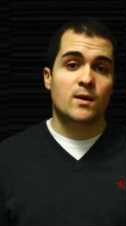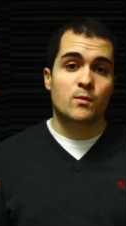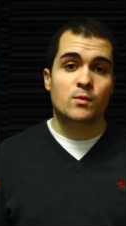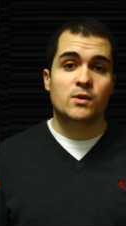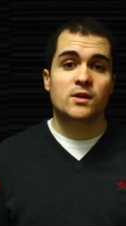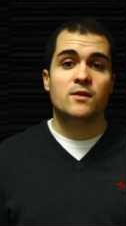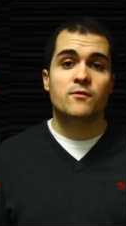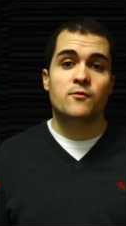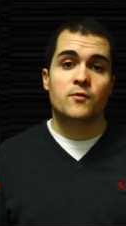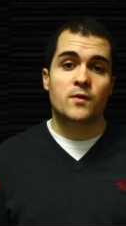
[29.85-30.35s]
They
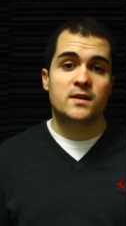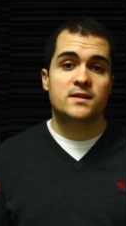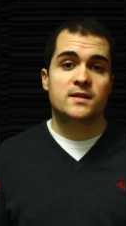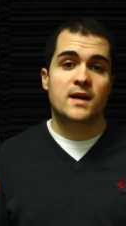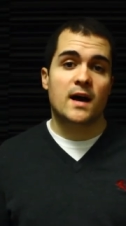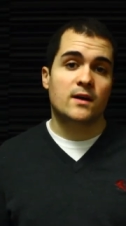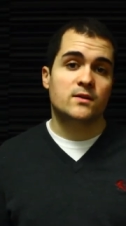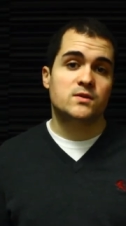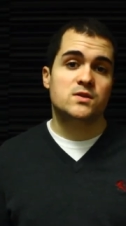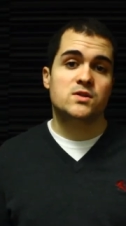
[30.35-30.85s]
really
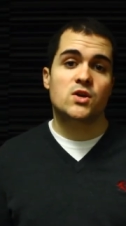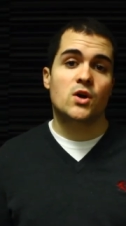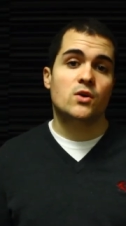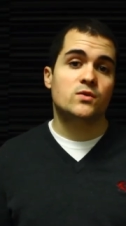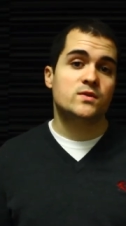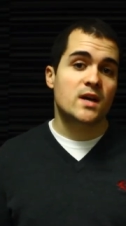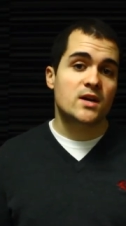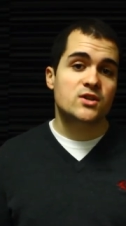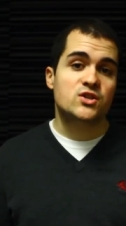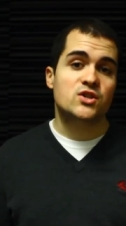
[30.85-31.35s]
freaked out,
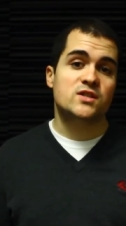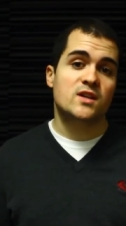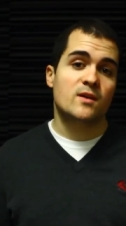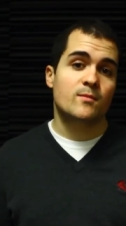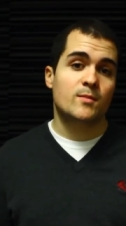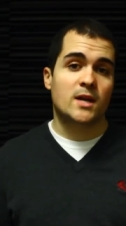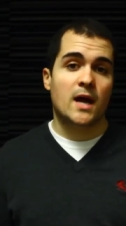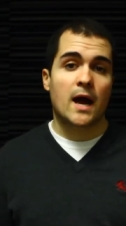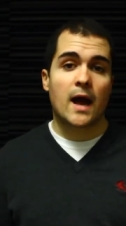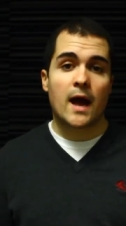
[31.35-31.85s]
so tensions
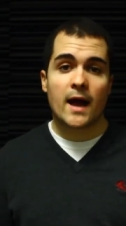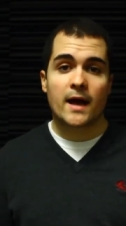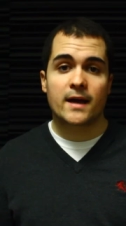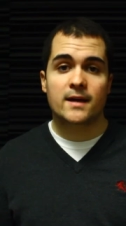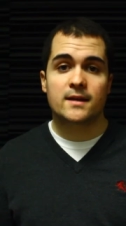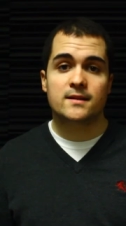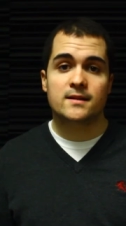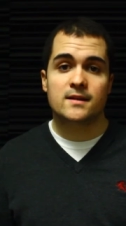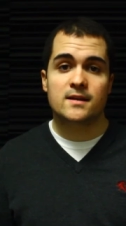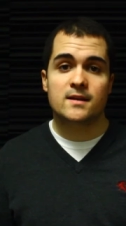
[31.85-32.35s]
have been
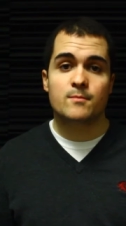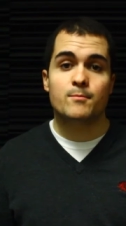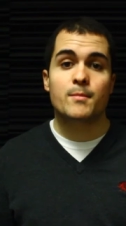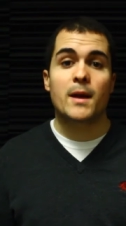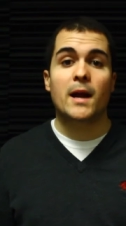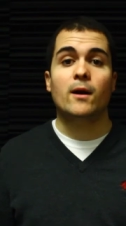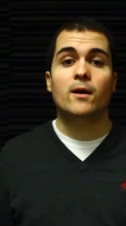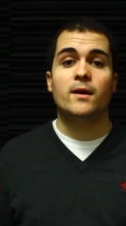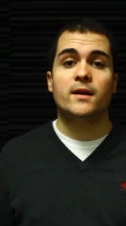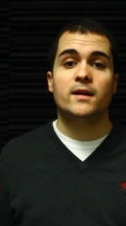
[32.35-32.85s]
high in the
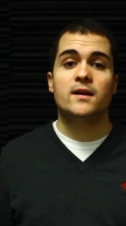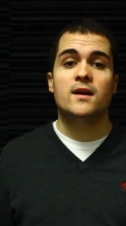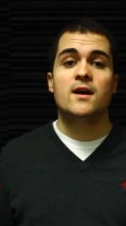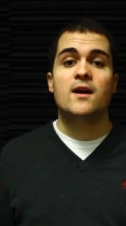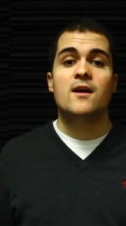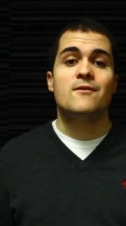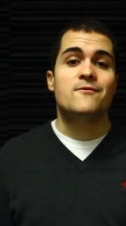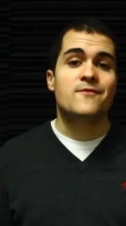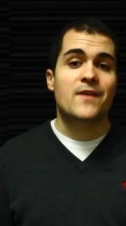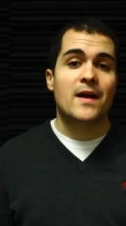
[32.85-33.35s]
Berry
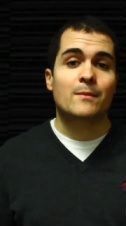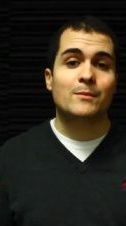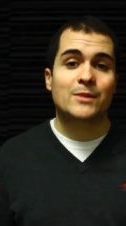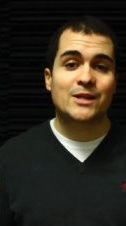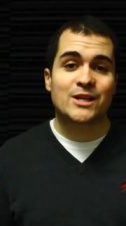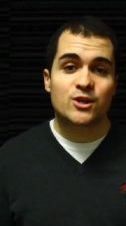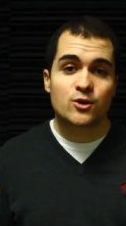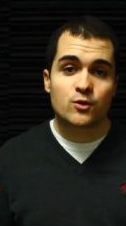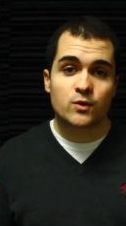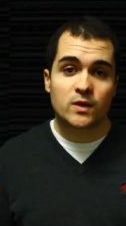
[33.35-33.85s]

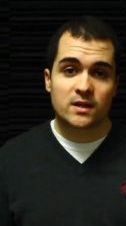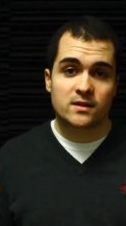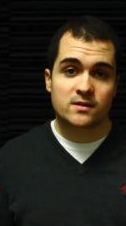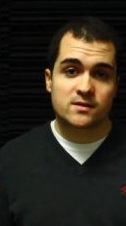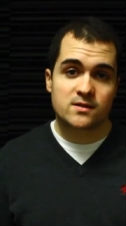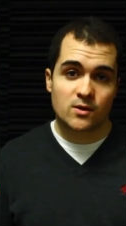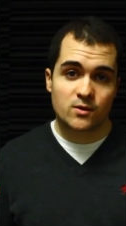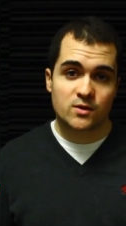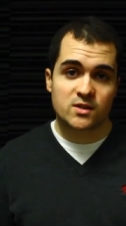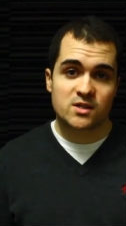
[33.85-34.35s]
family
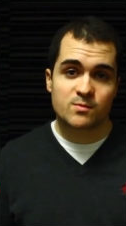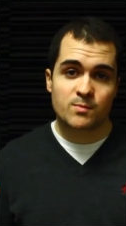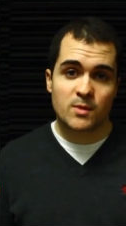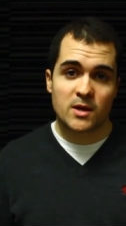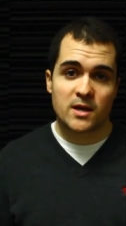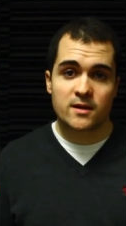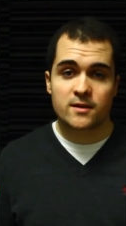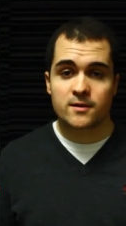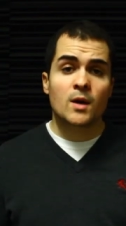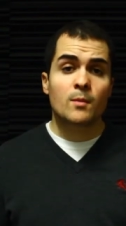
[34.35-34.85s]
unit, so to
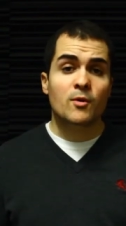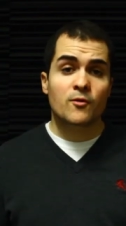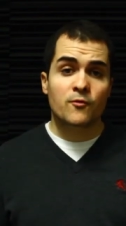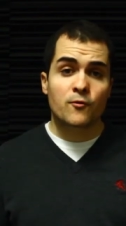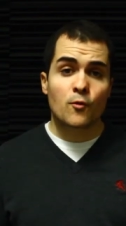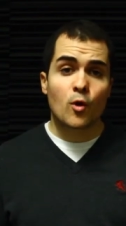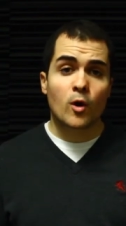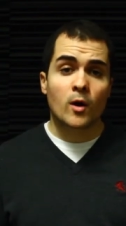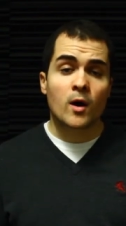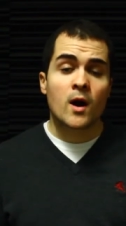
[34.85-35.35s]
speak. Number
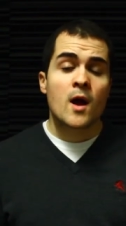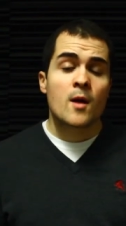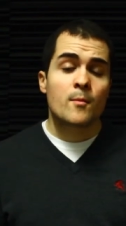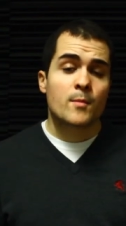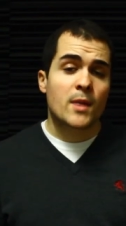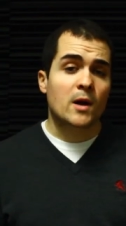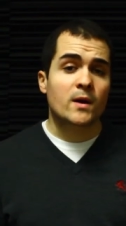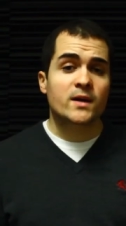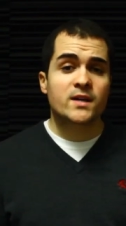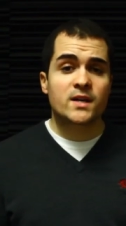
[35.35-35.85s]
four,
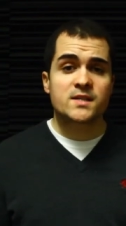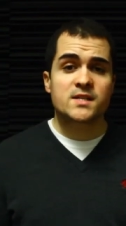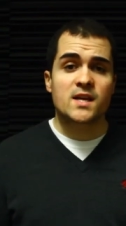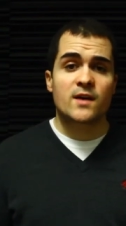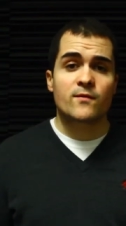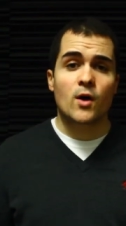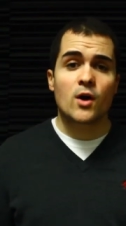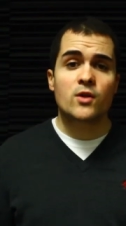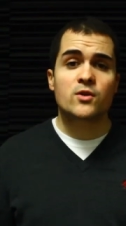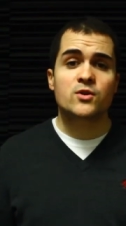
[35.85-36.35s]
Berry does
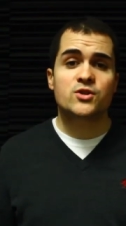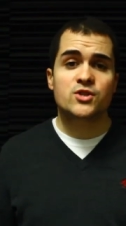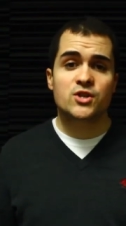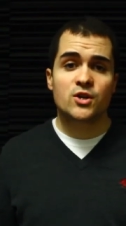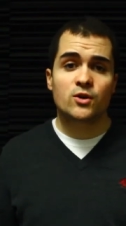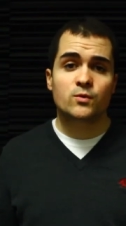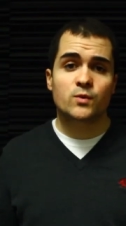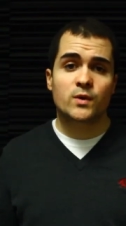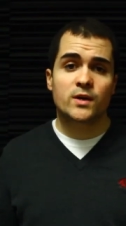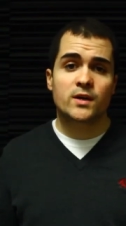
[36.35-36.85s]
have other
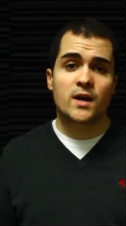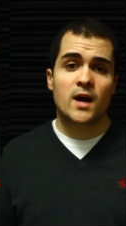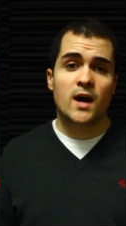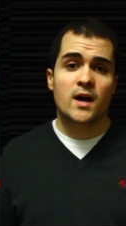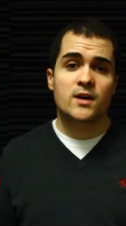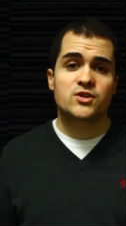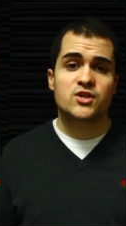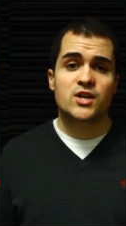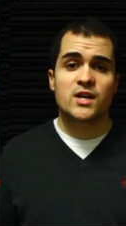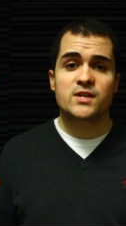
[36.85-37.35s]

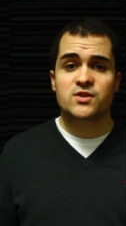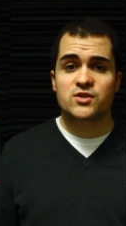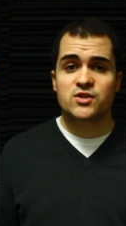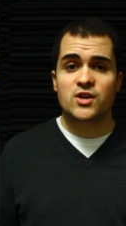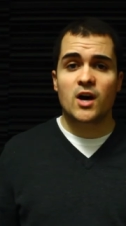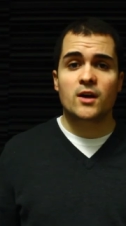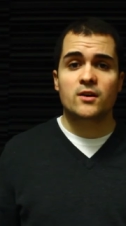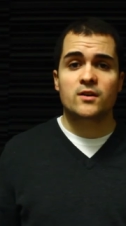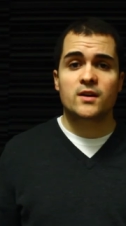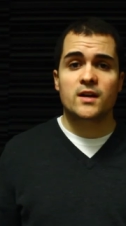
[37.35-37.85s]
children. She has a
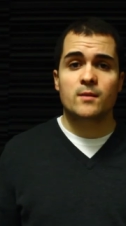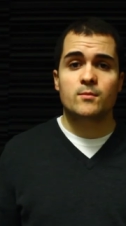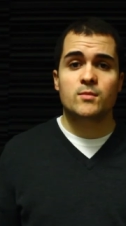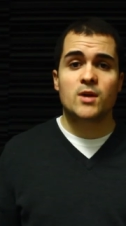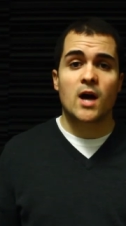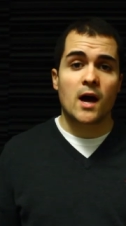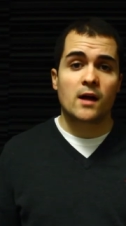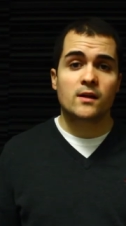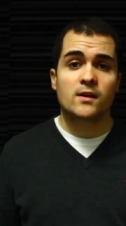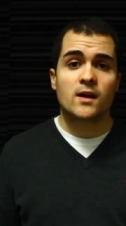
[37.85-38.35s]
daughter named
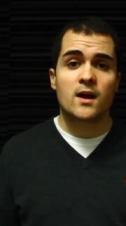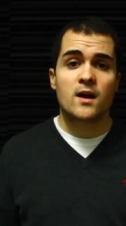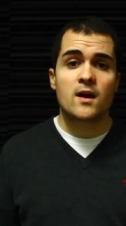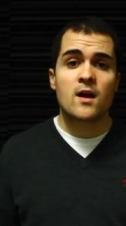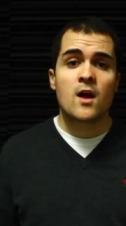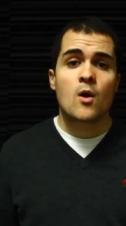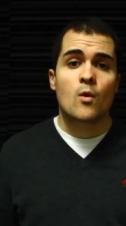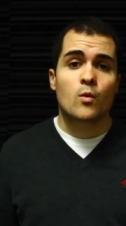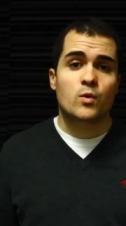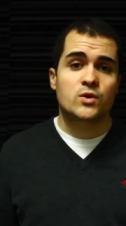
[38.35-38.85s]

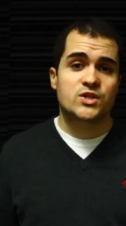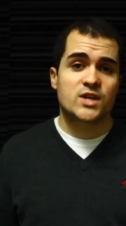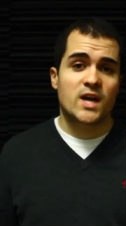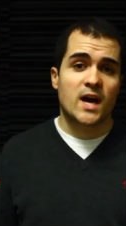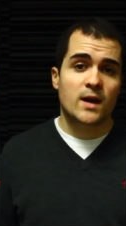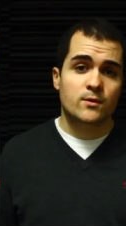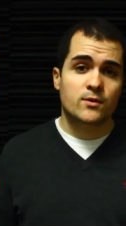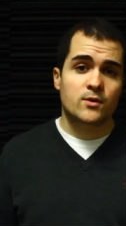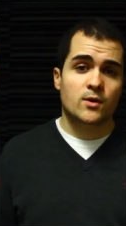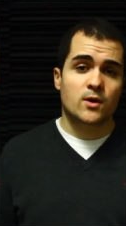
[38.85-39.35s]
Nala, which she
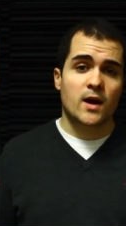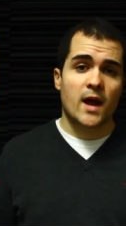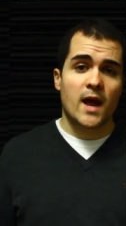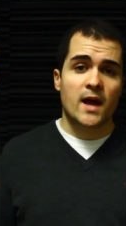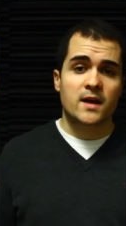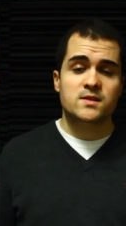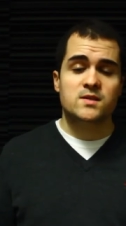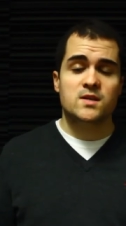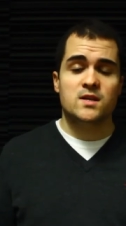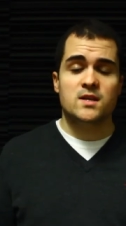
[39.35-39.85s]
had with her
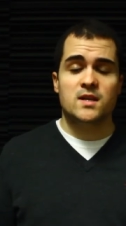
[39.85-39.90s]
ex,